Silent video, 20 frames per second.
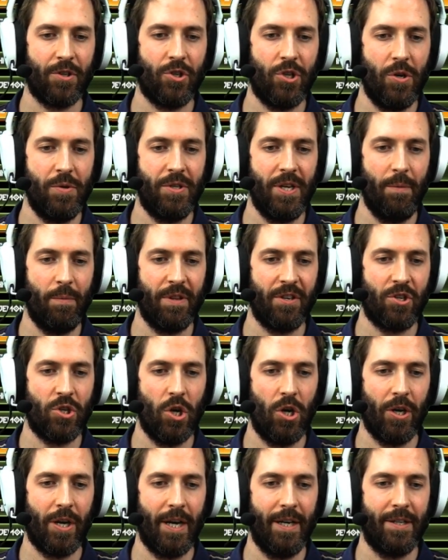Shoot it with a
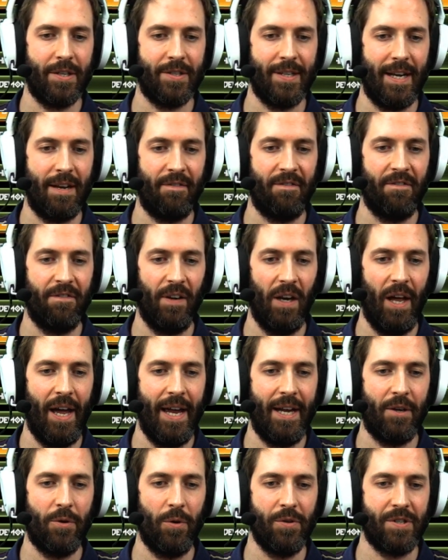shotgun to send it
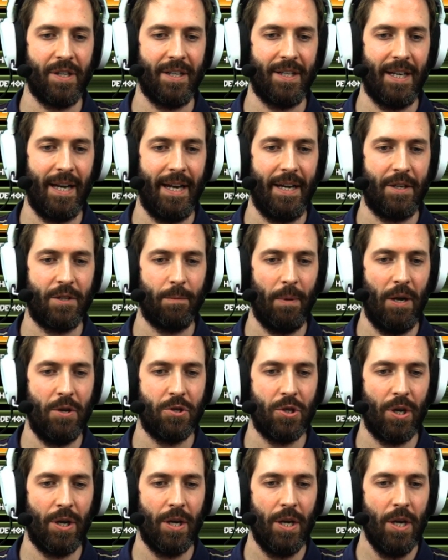flying, causing a delayed
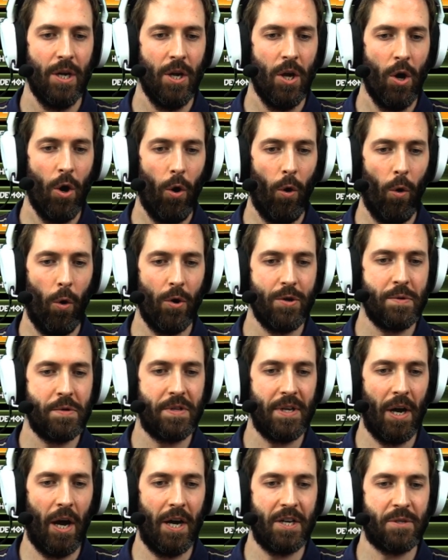explosion, or
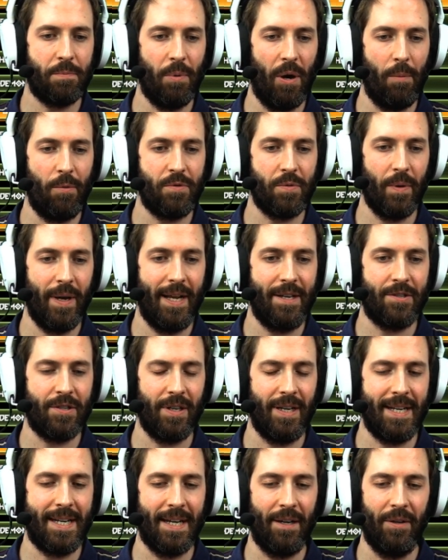use the ice bomb, which will
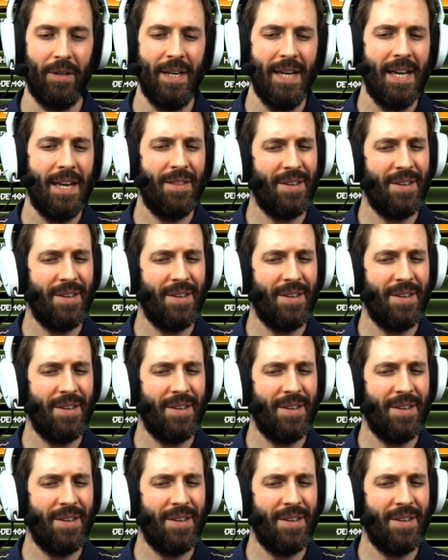instantly kill.